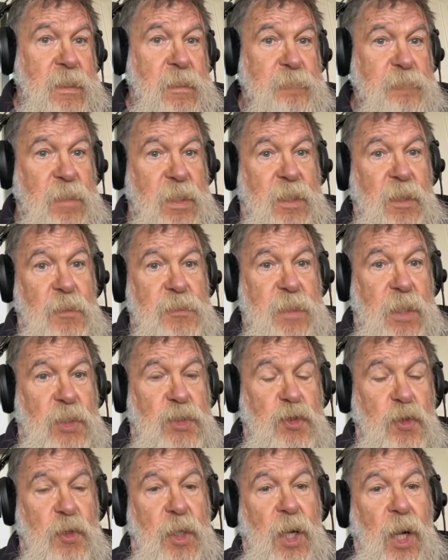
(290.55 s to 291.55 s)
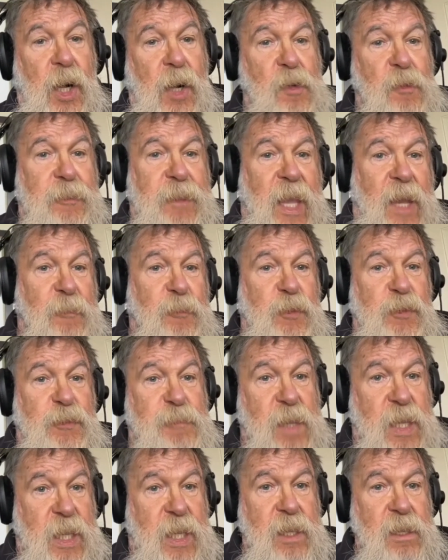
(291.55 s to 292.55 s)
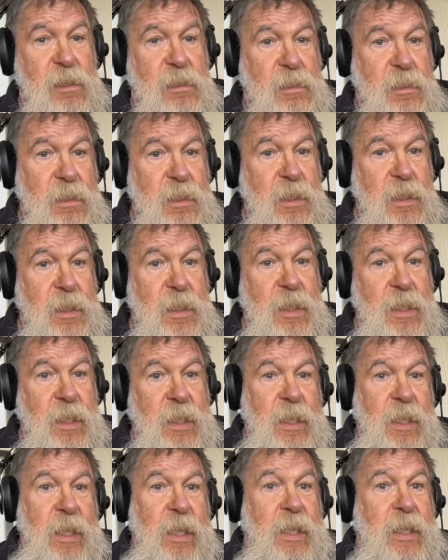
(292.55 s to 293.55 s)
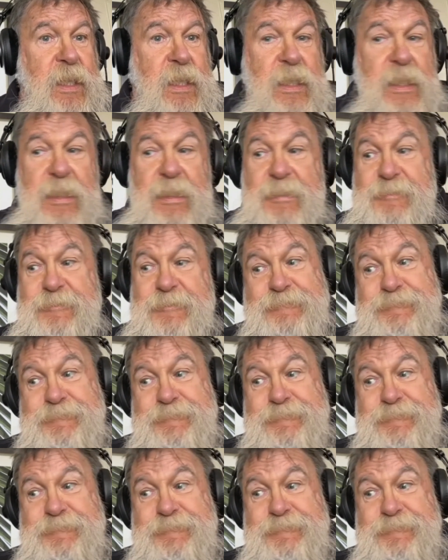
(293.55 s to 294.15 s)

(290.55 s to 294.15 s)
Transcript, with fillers: because they should have cleared that with me uh,